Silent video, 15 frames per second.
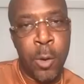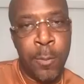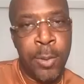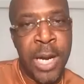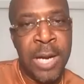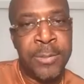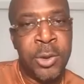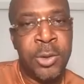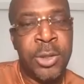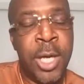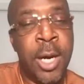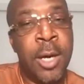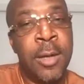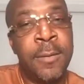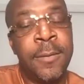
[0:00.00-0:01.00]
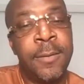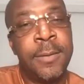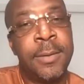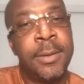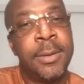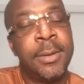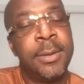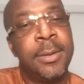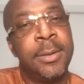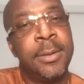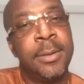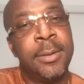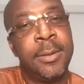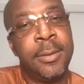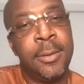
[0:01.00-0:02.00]
more problems you solve,
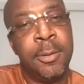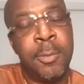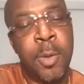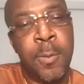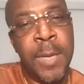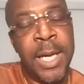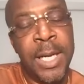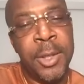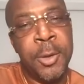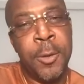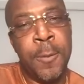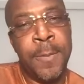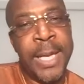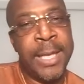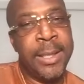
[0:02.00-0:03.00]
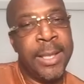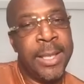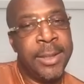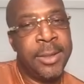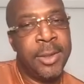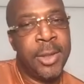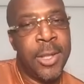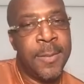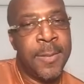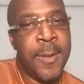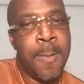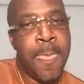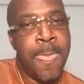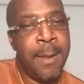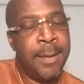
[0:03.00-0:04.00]
the more money you're going to make, ladies and
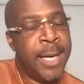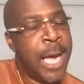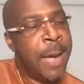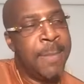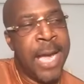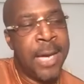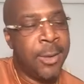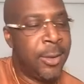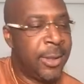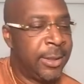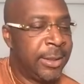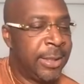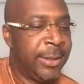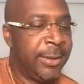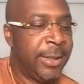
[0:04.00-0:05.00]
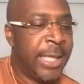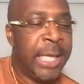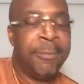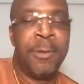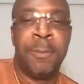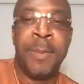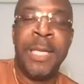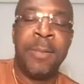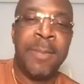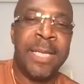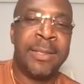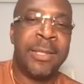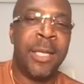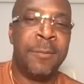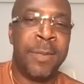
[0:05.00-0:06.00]
gentlemen. Now, I'm not going to sit and keep repeating
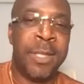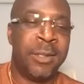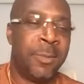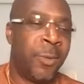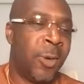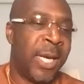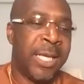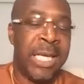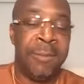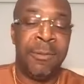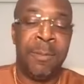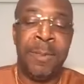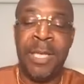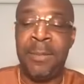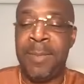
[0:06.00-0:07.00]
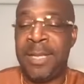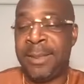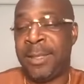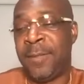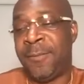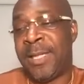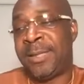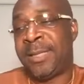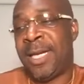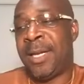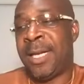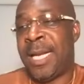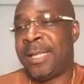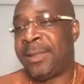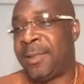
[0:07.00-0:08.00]
myself, because the more I keep repeating myself, I
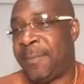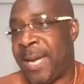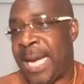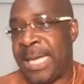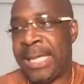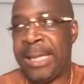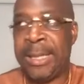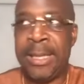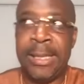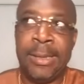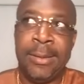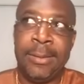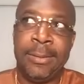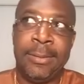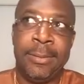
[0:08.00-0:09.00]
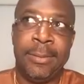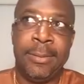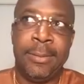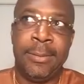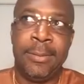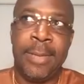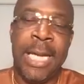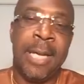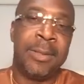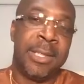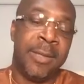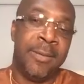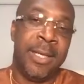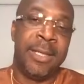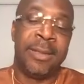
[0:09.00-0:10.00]
sound like somebody. I
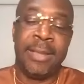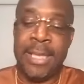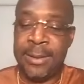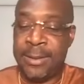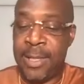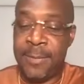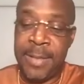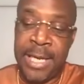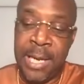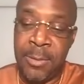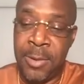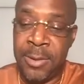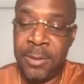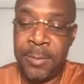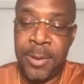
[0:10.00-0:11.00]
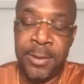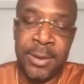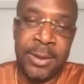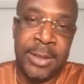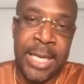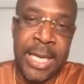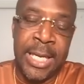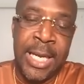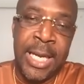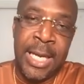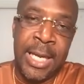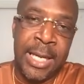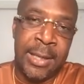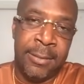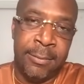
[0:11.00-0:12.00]
was getting ready to say something that I wasn't supposed to say,
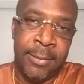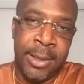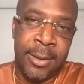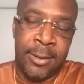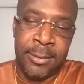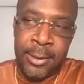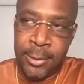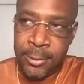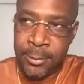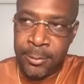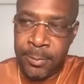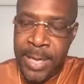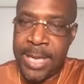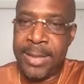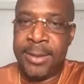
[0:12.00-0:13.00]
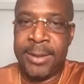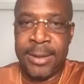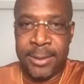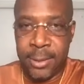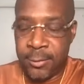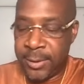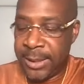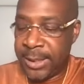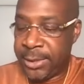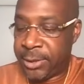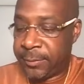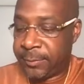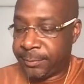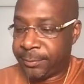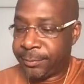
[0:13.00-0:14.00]
and we don't do politics or
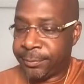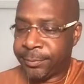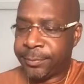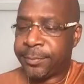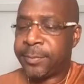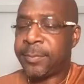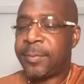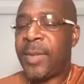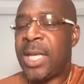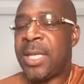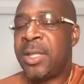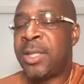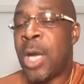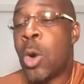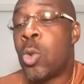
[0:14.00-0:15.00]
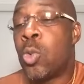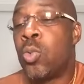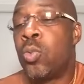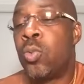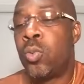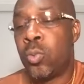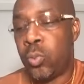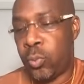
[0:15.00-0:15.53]
religion. So,